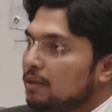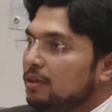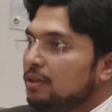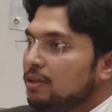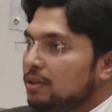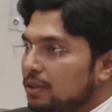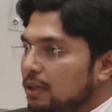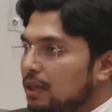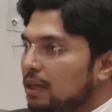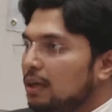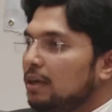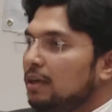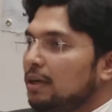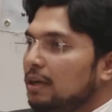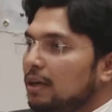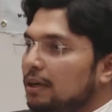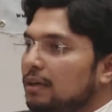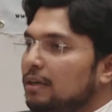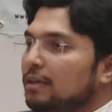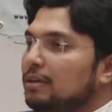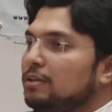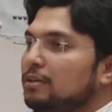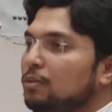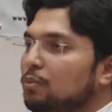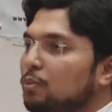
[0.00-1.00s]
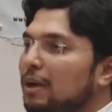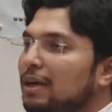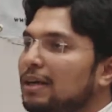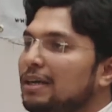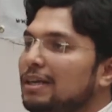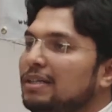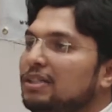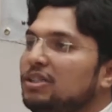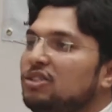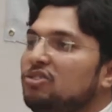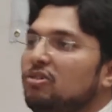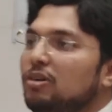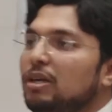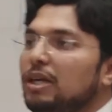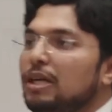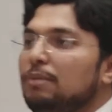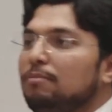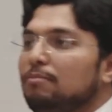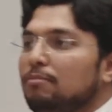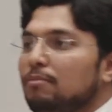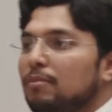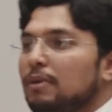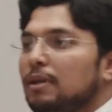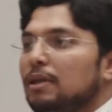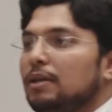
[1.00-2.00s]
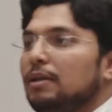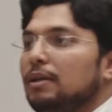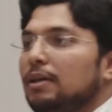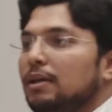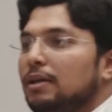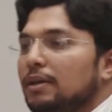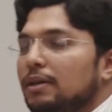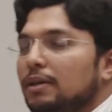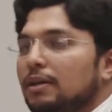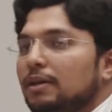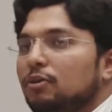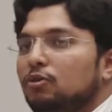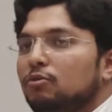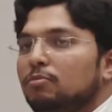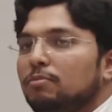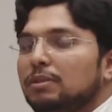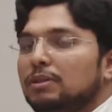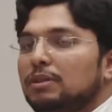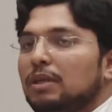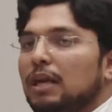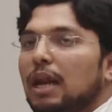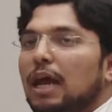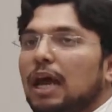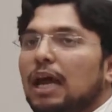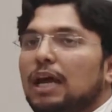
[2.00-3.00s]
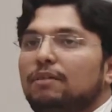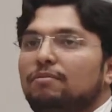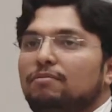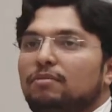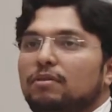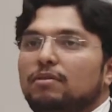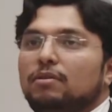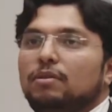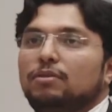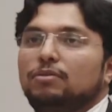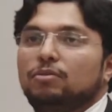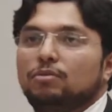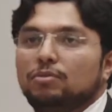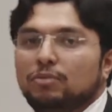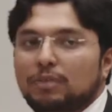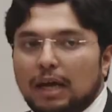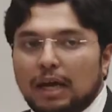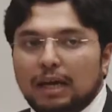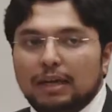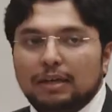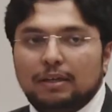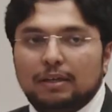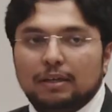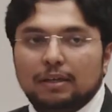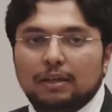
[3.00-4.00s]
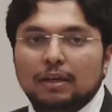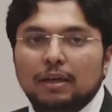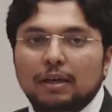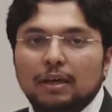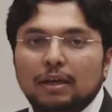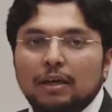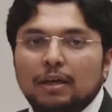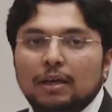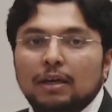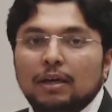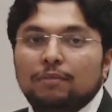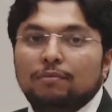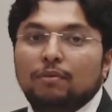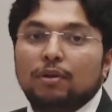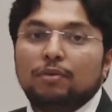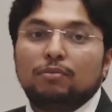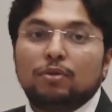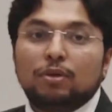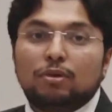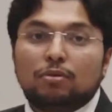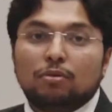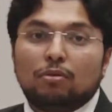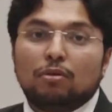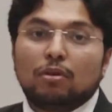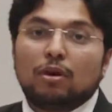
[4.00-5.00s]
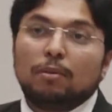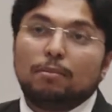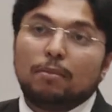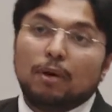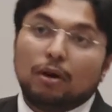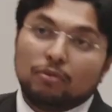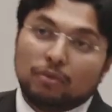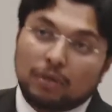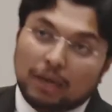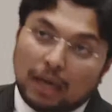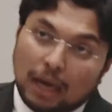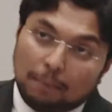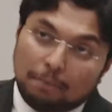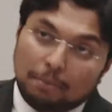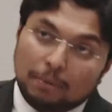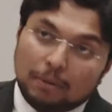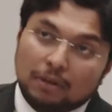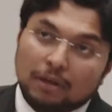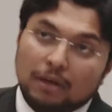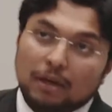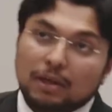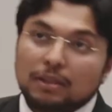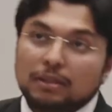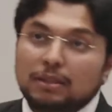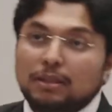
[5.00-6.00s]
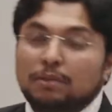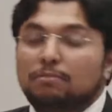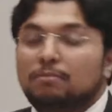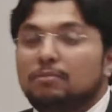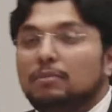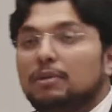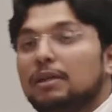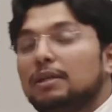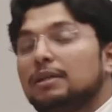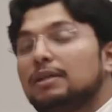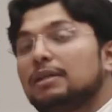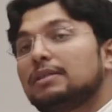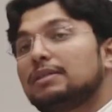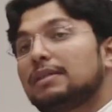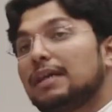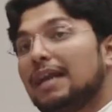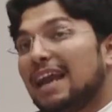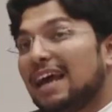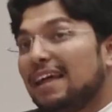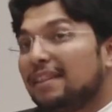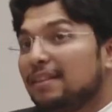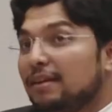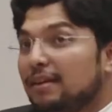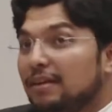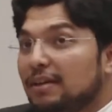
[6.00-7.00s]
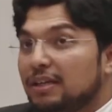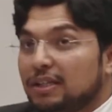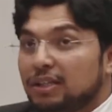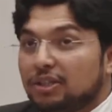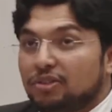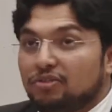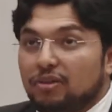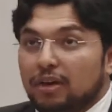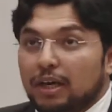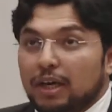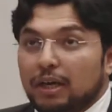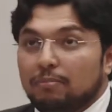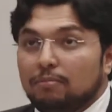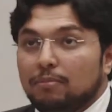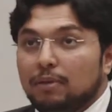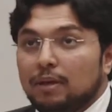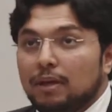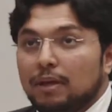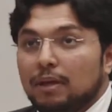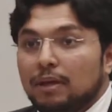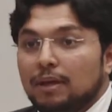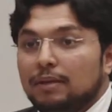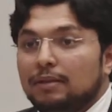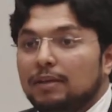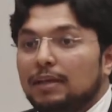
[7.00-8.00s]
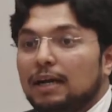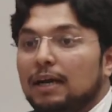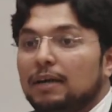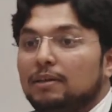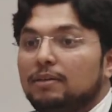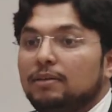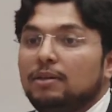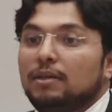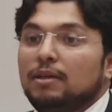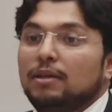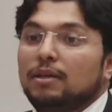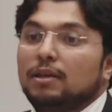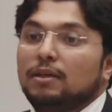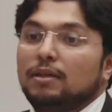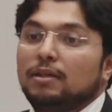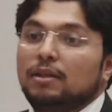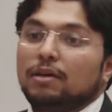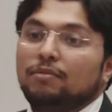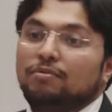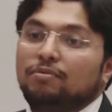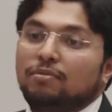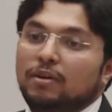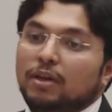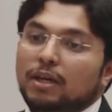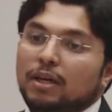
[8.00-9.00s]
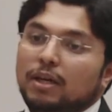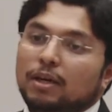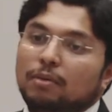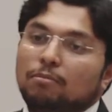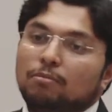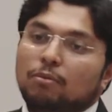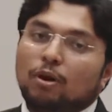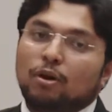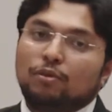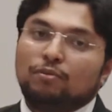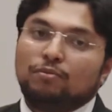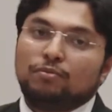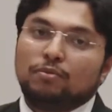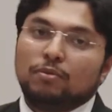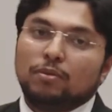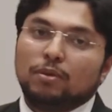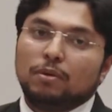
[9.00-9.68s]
still it is one extreme in human's life, in the society. When we talk about capitalism, it is another extreme, that the freedom of